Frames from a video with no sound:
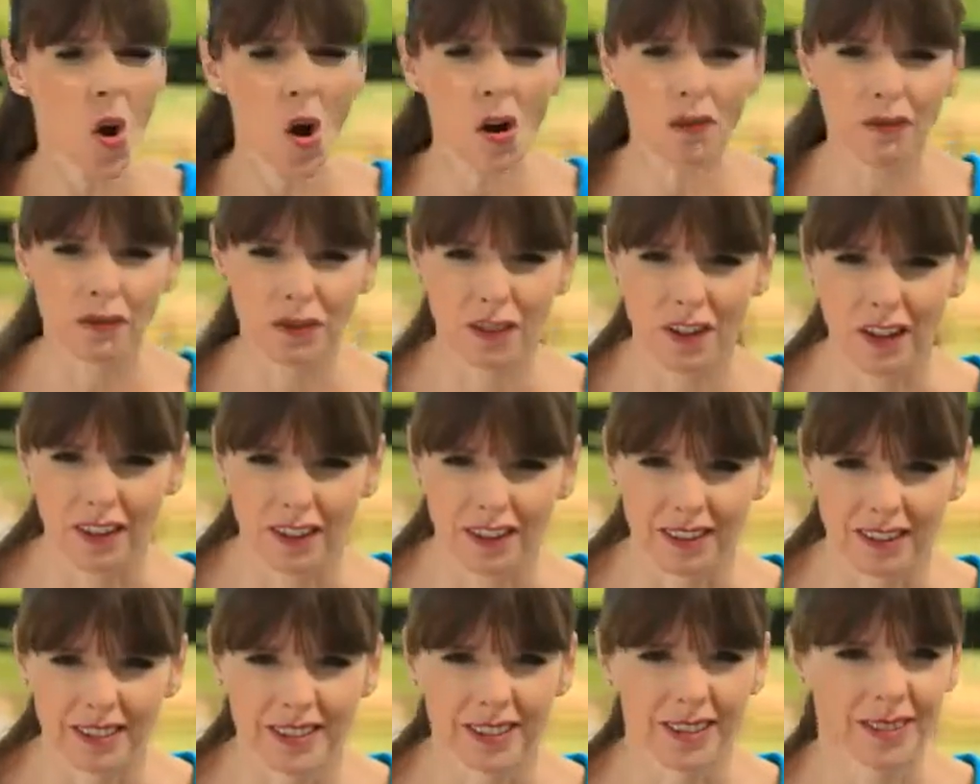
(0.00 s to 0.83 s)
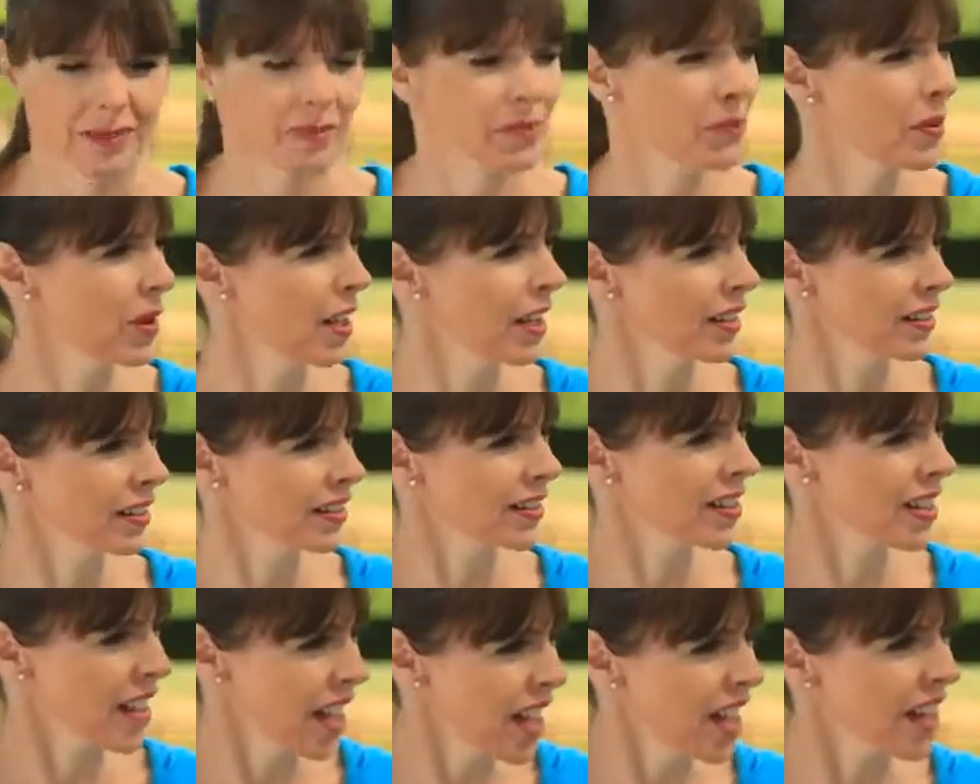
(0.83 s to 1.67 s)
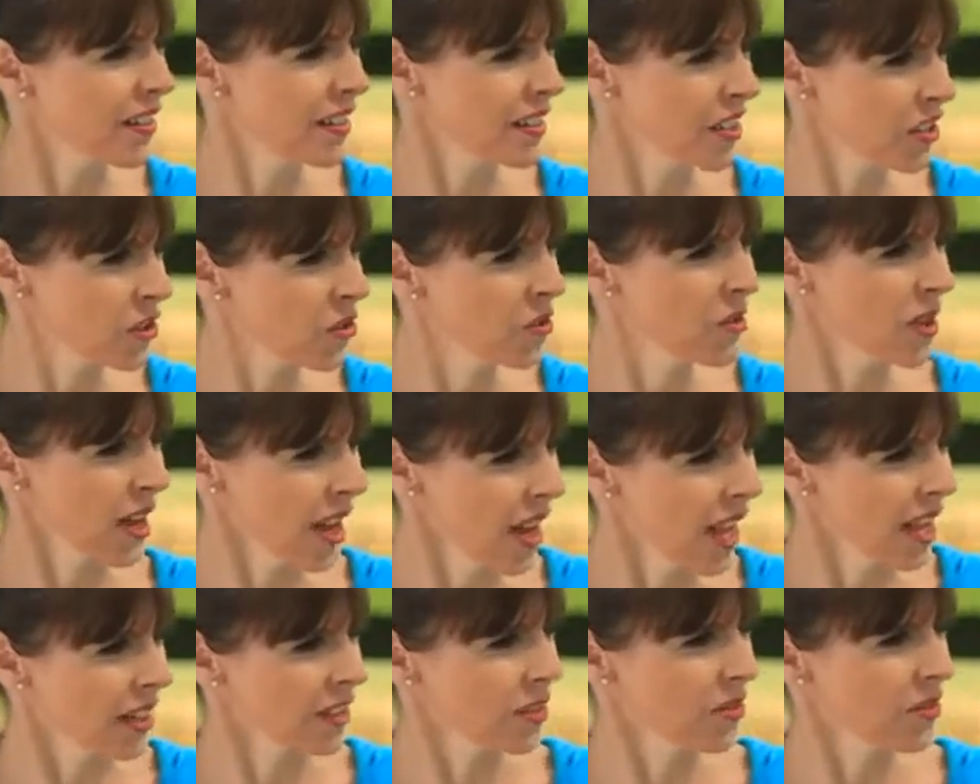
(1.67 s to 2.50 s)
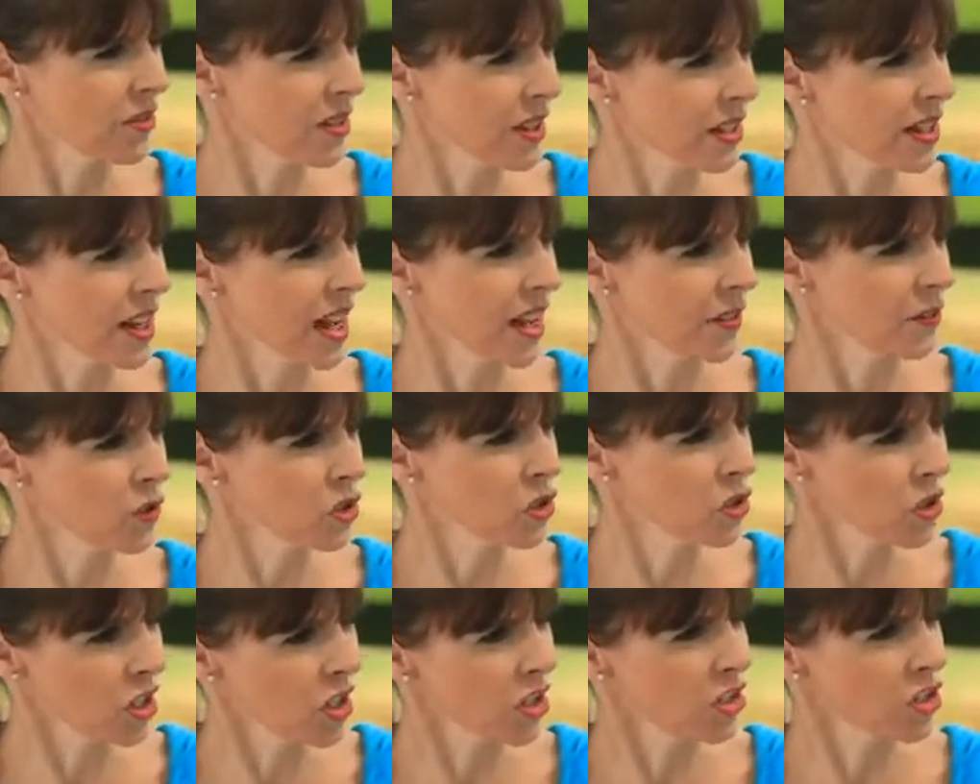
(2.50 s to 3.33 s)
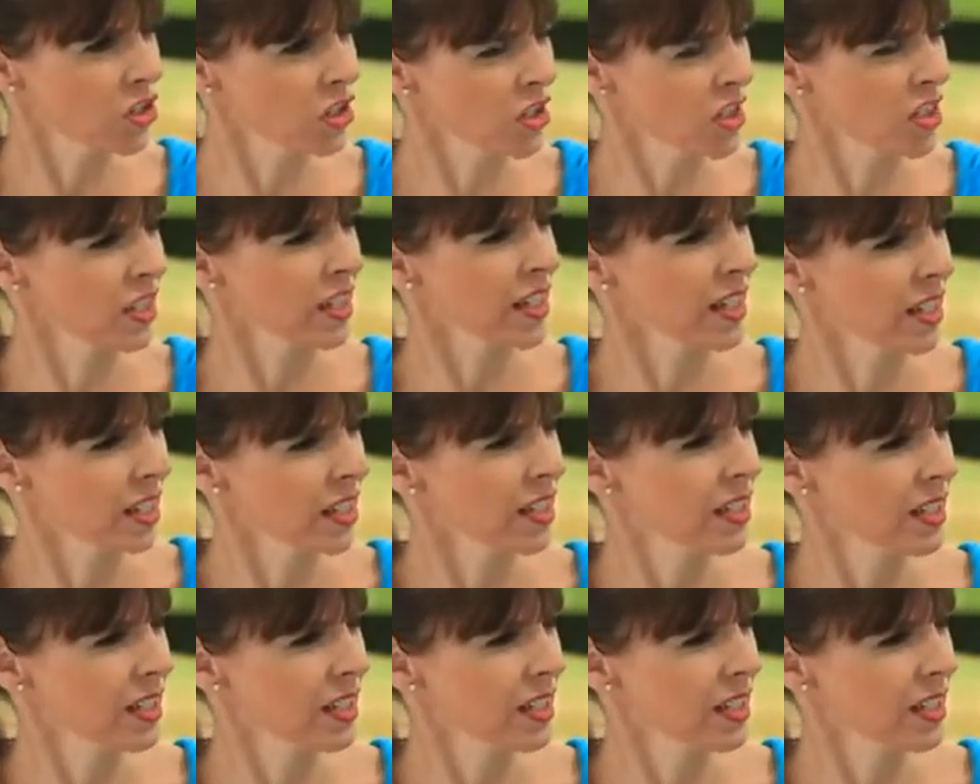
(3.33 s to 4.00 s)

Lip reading: Awful. But yeah, that you can. You can have surgically.